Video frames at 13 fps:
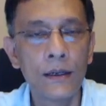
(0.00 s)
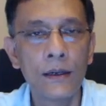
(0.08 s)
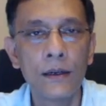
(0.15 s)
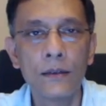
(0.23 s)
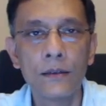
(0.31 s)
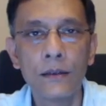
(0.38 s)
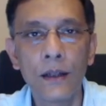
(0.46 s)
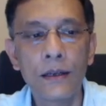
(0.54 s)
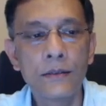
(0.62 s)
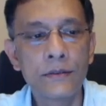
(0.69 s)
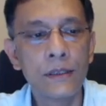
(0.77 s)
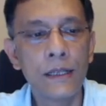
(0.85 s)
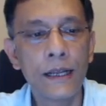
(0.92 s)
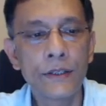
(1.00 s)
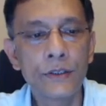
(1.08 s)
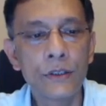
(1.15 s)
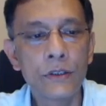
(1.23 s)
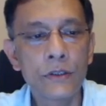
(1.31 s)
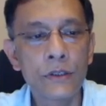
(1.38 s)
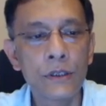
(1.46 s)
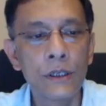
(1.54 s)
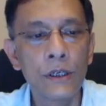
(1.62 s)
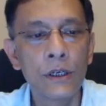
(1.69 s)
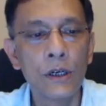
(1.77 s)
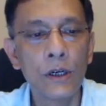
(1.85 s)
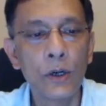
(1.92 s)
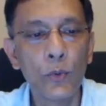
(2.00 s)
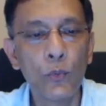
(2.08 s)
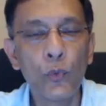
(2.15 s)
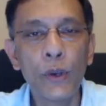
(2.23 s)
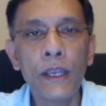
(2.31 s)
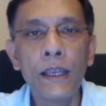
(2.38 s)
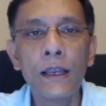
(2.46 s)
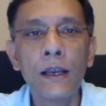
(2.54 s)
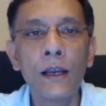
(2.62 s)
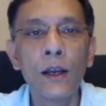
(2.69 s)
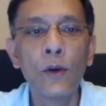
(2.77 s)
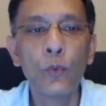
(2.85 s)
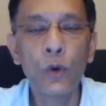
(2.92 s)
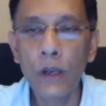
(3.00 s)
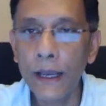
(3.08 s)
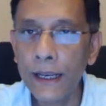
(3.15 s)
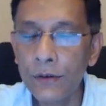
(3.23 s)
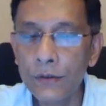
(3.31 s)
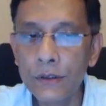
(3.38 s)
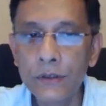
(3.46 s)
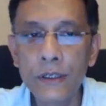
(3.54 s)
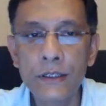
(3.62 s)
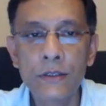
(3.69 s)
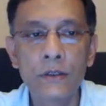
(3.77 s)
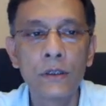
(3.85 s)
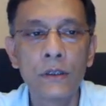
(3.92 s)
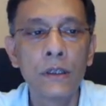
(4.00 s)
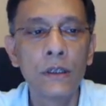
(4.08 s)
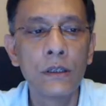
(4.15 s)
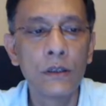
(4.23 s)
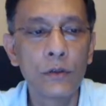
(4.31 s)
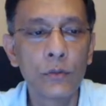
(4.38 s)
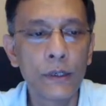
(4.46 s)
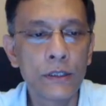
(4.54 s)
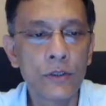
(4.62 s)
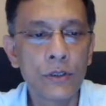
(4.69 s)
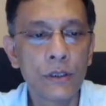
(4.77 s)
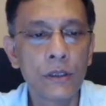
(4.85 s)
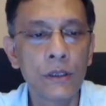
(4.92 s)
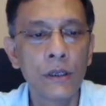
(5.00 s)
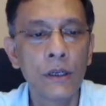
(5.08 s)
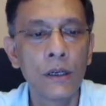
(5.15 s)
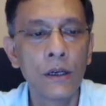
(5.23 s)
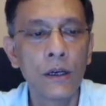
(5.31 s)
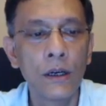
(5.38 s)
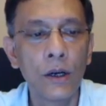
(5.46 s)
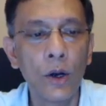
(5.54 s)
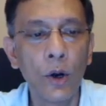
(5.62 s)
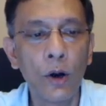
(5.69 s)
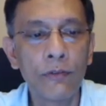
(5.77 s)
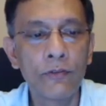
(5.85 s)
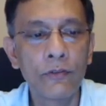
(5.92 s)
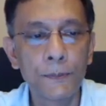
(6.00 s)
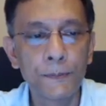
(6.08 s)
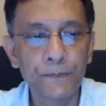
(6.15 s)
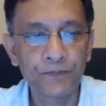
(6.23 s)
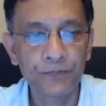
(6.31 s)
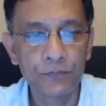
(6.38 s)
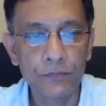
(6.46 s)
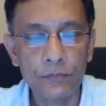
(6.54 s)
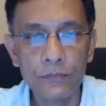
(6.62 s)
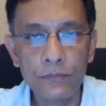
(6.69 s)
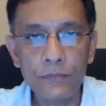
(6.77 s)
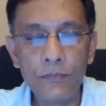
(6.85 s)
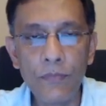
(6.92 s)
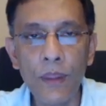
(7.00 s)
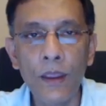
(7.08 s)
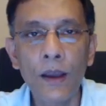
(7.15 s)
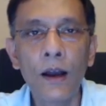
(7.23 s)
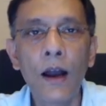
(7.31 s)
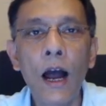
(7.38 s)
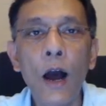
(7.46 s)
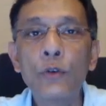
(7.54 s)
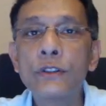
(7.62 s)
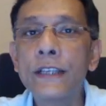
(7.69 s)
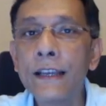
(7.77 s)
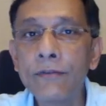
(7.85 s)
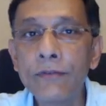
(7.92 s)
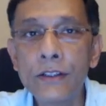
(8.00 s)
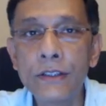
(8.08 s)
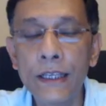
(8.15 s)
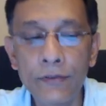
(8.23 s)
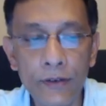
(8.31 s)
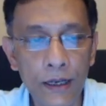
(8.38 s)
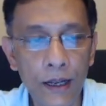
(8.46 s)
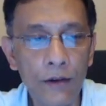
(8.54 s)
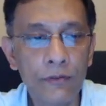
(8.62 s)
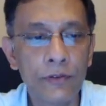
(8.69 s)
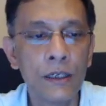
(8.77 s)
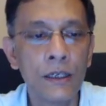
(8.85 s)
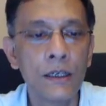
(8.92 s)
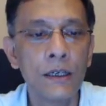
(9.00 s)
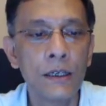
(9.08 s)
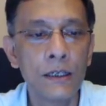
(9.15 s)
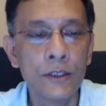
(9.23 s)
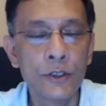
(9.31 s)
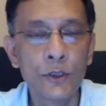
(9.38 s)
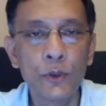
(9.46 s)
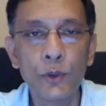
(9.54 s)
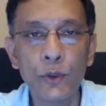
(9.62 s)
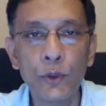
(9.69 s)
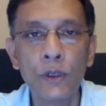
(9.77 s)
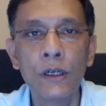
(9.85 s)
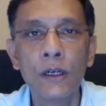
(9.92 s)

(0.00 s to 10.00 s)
the last few lectures, we would like to address the question of how safe is safe enough. So